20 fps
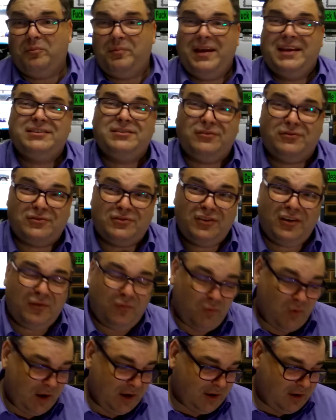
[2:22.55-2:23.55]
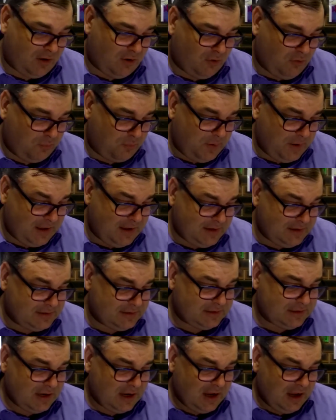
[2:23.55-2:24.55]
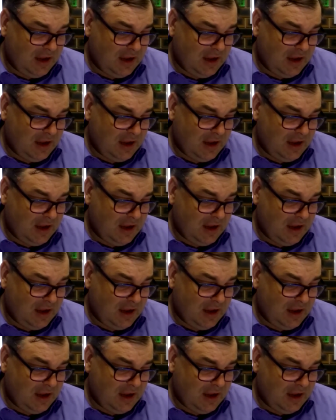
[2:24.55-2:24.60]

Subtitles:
bezel. It's not a white gold piece.